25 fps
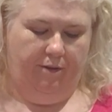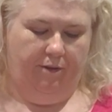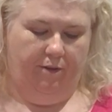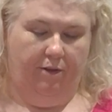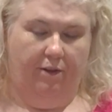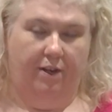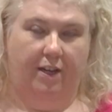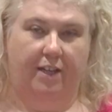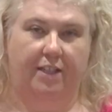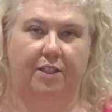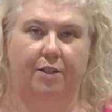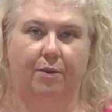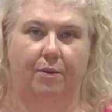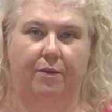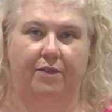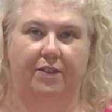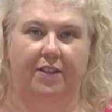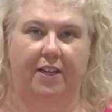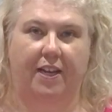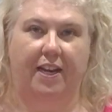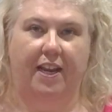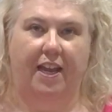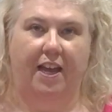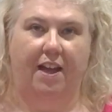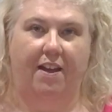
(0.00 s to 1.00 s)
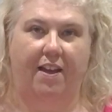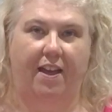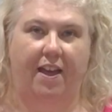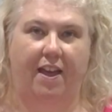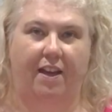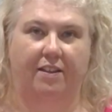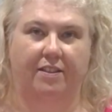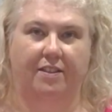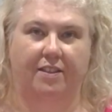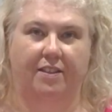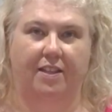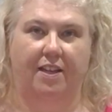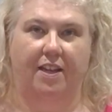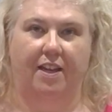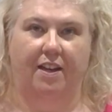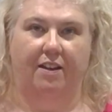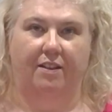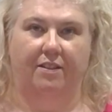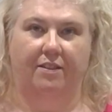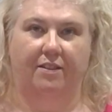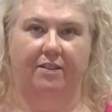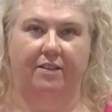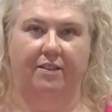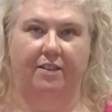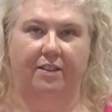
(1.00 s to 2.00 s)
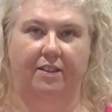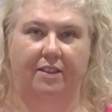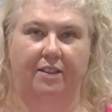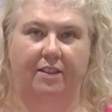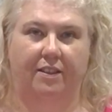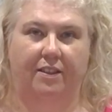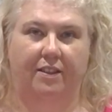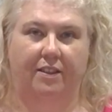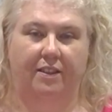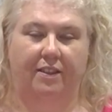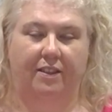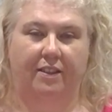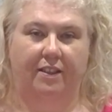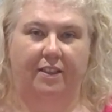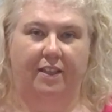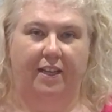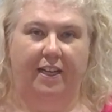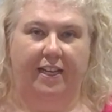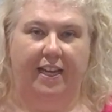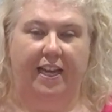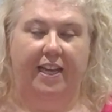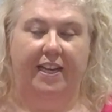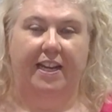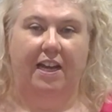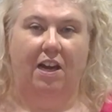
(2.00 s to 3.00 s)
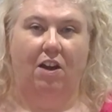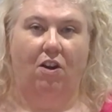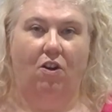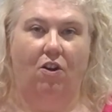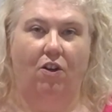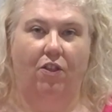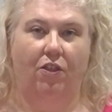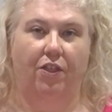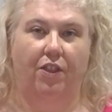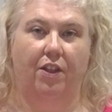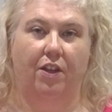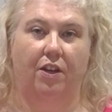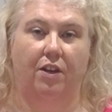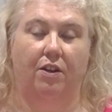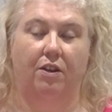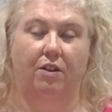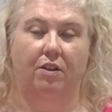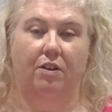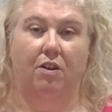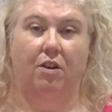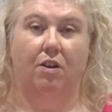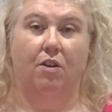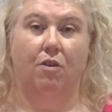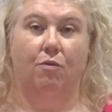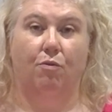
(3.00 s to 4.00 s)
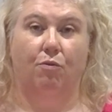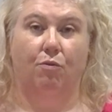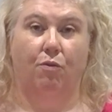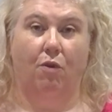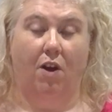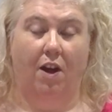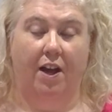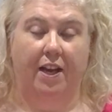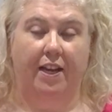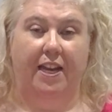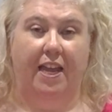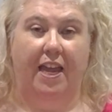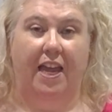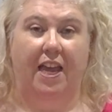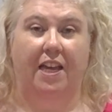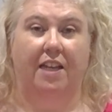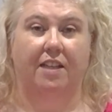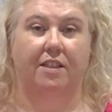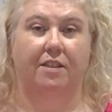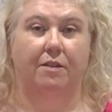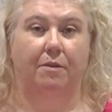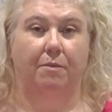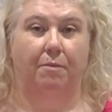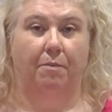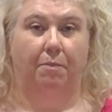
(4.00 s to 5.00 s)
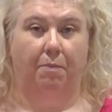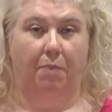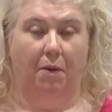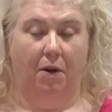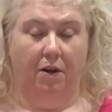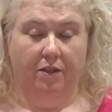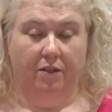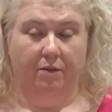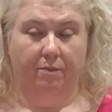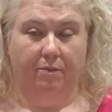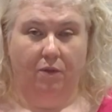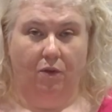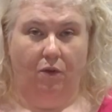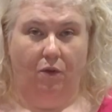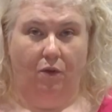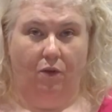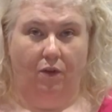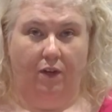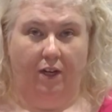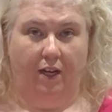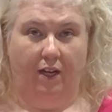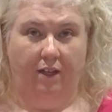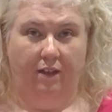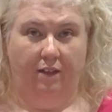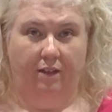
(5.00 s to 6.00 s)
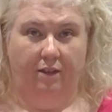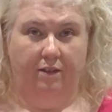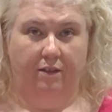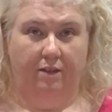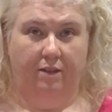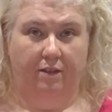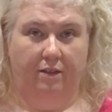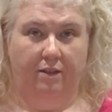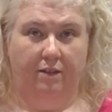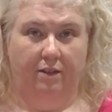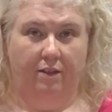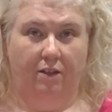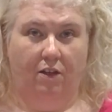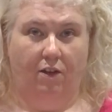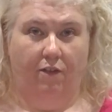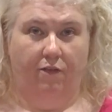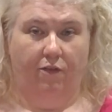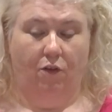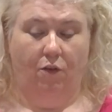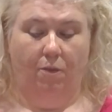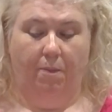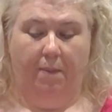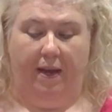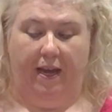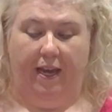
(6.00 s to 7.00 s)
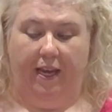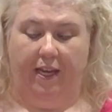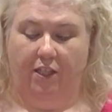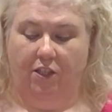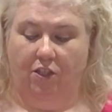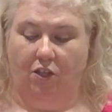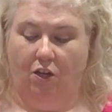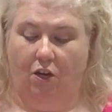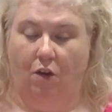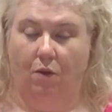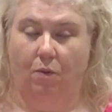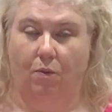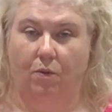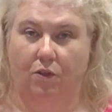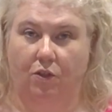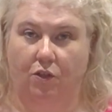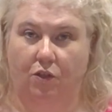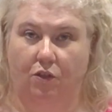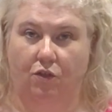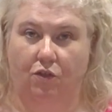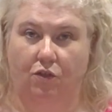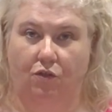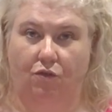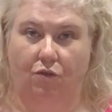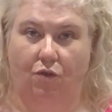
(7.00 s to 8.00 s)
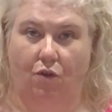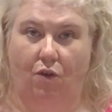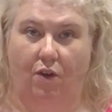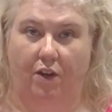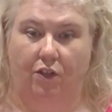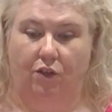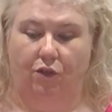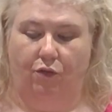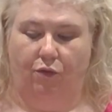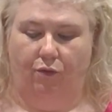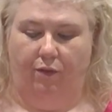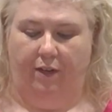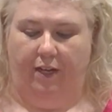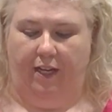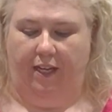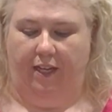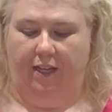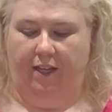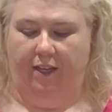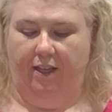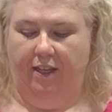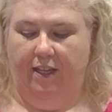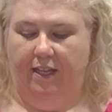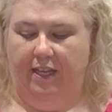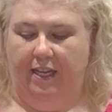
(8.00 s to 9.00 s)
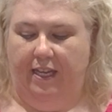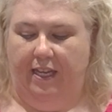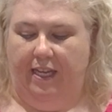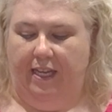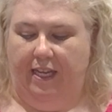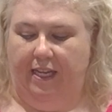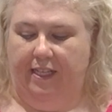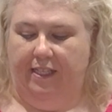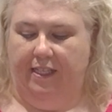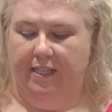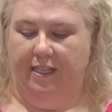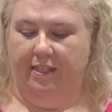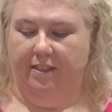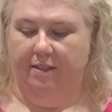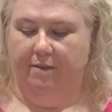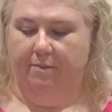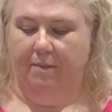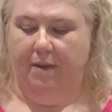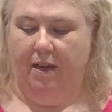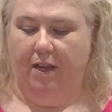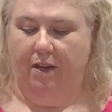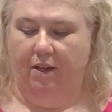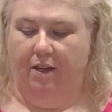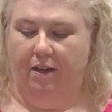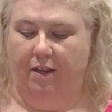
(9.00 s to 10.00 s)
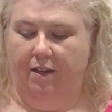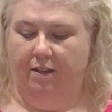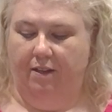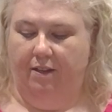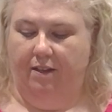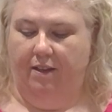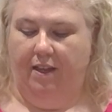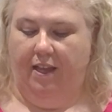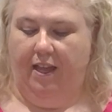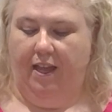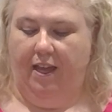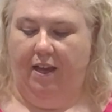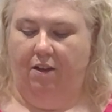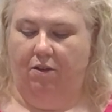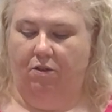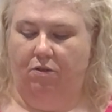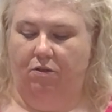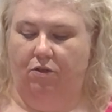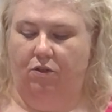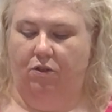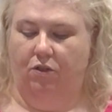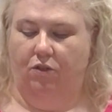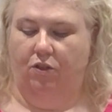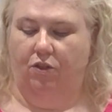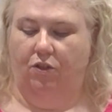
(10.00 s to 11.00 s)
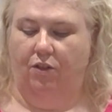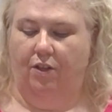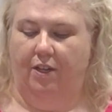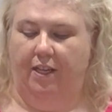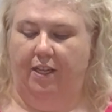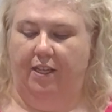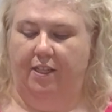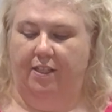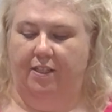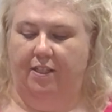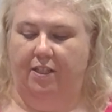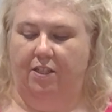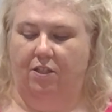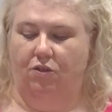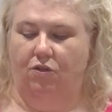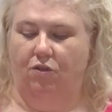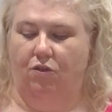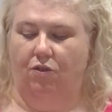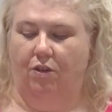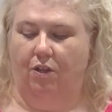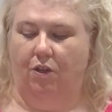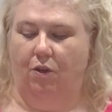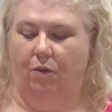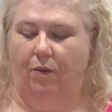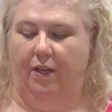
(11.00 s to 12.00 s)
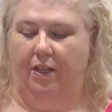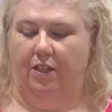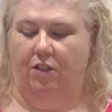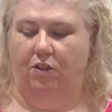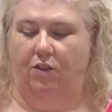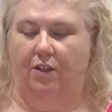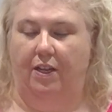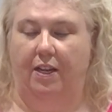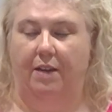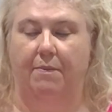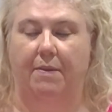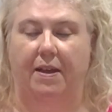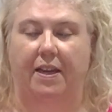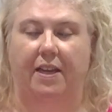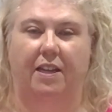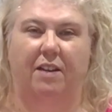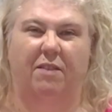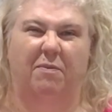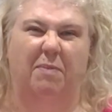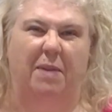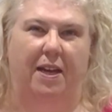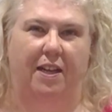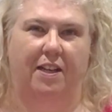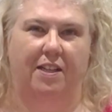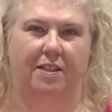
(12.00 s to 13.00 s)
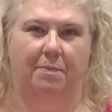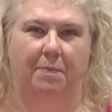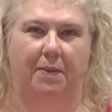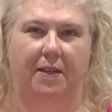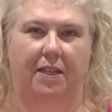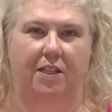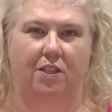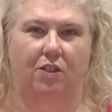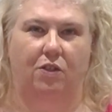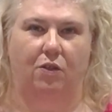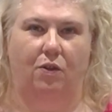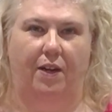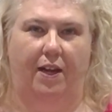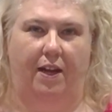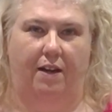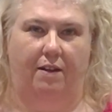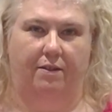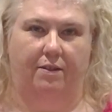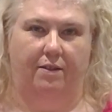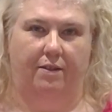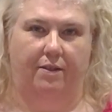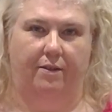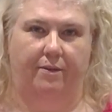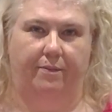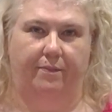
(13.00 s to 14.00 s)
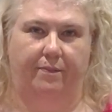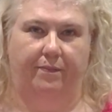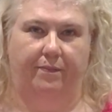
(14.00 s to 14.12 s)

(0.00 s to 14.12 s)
All right, so we've done our house now. Okay, now on the right-hand bottom corner of your page, I want you to draw a tree. It doesn't matter how good your tree is, just draw a quick tree, make it about as big as your house.